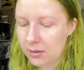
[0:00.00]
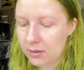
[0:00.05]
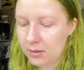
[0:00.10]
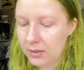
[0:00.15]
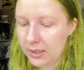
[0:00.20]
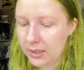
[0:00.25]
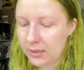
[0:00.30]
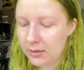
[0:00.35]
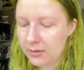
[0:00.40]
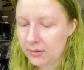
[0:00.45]

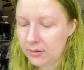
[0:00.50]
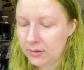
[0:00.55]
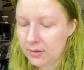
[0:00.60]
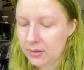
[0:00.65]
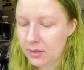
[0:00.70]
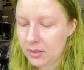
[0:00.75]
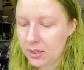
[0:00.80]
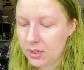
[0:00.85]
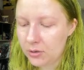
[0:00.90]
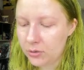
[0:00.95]
like
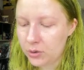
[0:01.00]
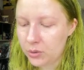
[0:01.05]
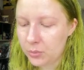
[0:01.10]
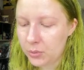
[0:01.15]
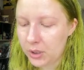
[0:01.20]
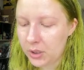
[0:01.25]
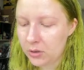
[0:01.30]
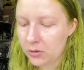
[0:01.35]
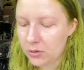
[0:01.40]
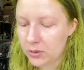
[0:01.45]
near to my
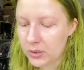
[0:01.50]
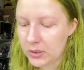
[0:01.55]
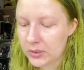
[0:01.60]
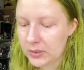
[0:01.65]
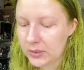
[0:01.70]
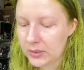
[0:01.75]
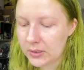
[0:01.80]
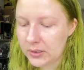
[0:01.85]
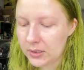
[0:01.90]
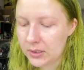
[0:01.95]

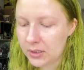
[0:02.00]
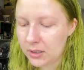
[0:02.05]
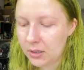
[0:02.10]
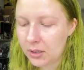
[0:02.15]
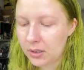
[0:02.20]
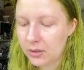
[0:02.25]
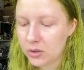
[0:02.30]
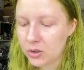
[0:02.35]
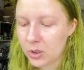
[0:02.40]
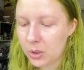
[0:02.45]
cuticles the
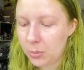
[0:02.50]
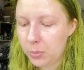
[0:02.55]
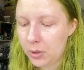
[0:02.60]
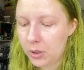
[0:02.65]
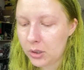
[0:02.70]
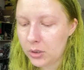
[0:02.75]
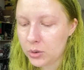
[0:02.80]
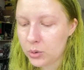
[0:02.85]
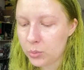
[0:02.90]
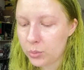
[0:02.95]
gel
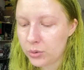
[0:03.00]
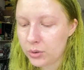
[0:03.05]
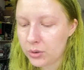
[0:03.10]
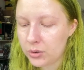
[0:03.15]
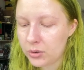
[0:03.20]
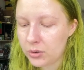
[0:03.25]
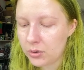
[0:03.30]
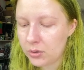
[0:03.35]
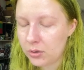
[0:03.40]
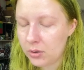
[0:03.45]
polish would
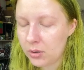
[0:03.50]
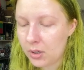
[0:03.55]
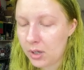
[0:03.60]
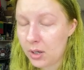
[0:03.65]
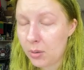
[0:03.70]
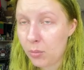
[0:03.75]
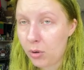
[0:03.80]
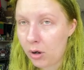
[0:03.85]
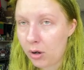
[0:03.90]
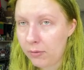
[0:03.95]

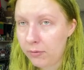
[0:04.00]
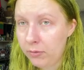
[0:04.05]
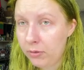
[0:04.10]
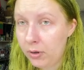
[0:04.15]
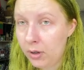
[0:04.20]
come off,